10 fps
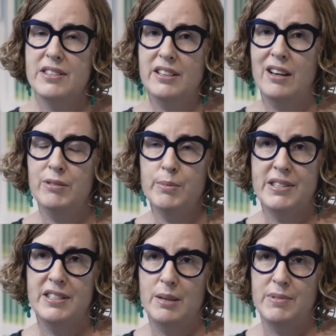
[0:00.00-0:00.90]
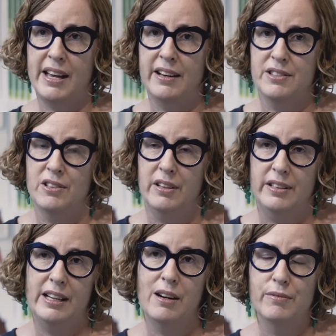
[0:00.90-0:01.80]
The staff members stepped outside
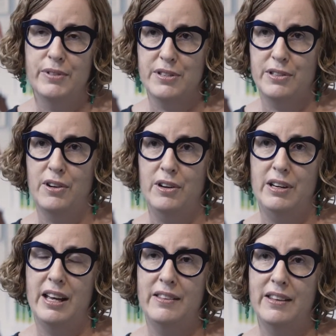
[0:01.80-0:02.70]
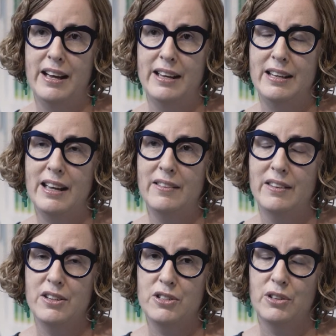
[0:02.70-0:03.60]
of their comfort zone and they
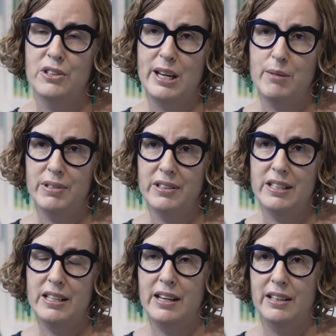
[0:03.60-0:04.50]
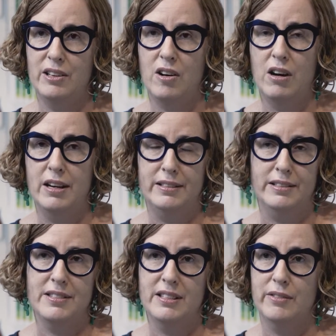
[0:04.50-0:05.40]
and they showed empathy and
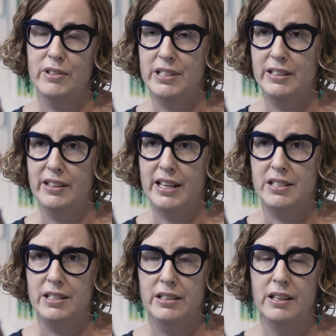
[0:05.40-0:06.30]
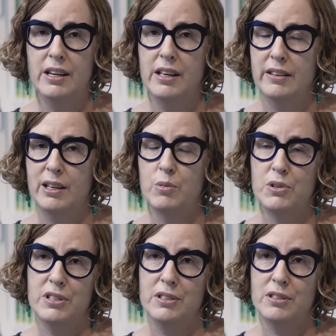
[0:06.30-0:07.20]
kindness in everything that they did. They
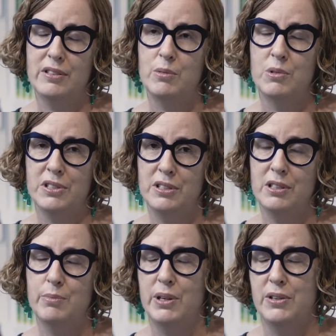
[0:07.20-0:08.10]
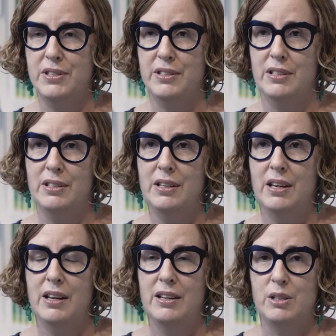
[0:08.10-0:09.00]
wanted they wanted the person
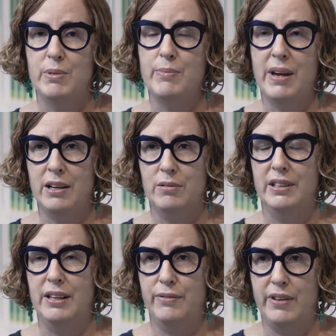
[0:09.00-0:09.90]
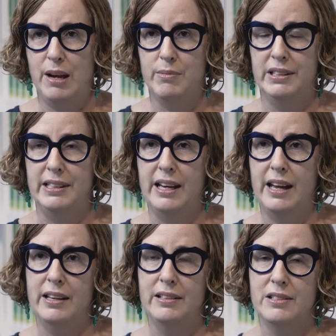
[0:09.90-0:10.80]
to be back with their family
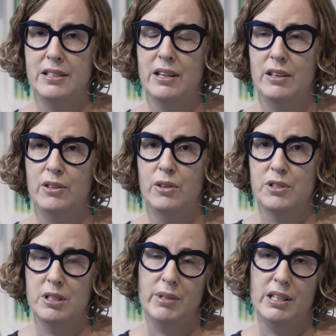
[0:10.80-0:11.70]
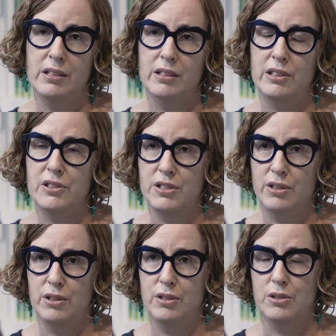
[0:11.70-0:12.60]
and not to be
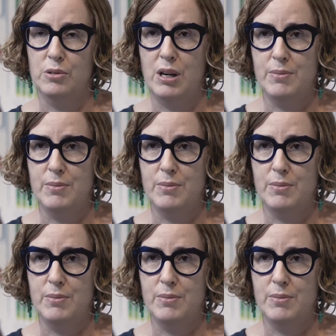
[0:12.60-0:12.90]
concerned or